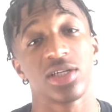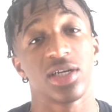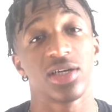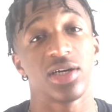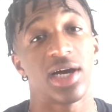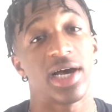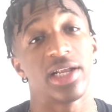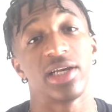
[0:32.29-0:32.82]

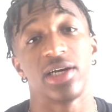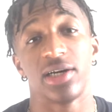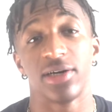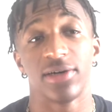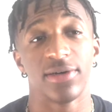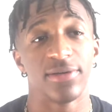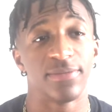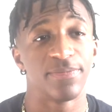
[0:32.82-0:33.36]
y'all
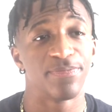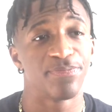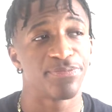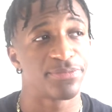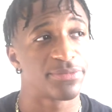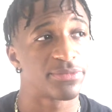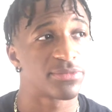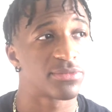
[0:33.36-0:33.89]
how
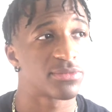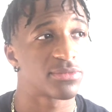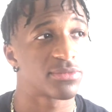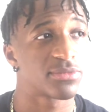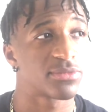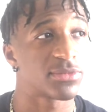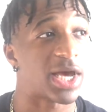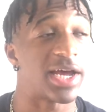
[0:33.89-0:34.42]

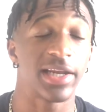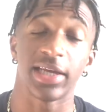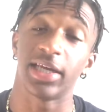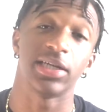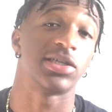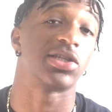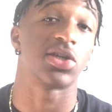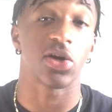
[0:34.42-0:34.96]
to
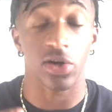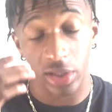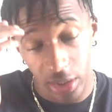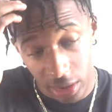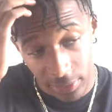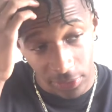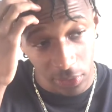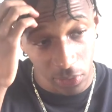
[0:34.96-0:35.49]
get
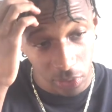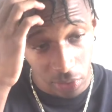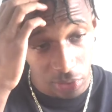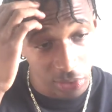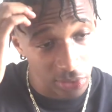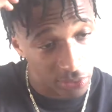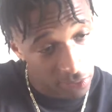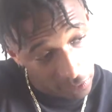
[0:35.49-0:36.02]
started in doing
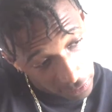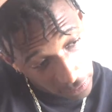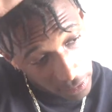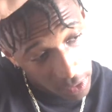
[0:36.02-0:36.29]
YouTube.